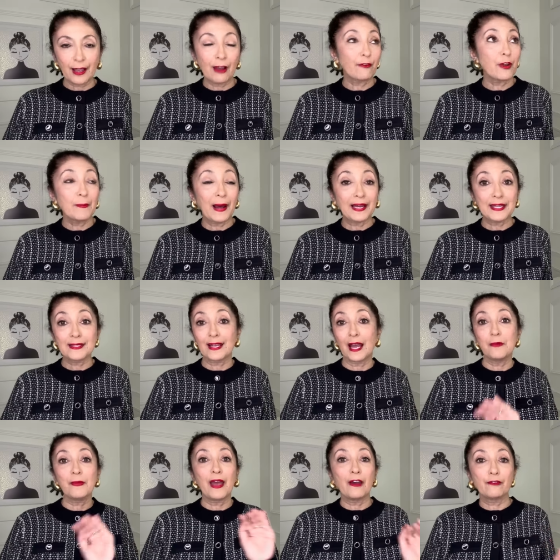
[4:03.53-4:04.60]
every body
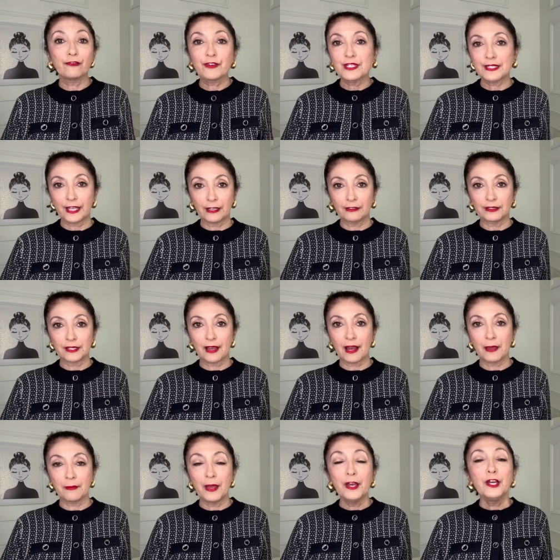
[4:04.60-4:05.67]
type, every single
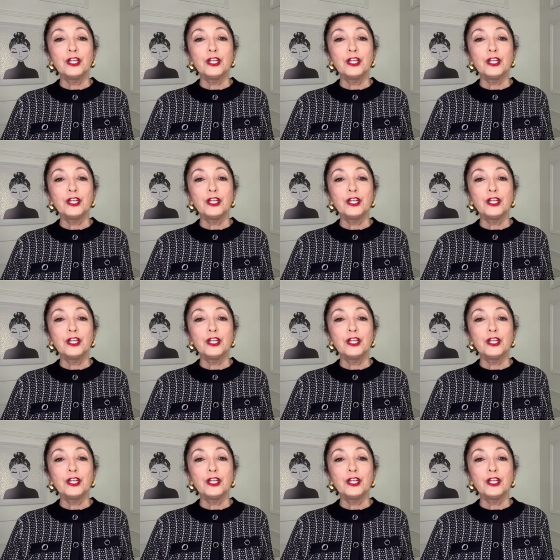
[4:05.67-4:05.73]
time.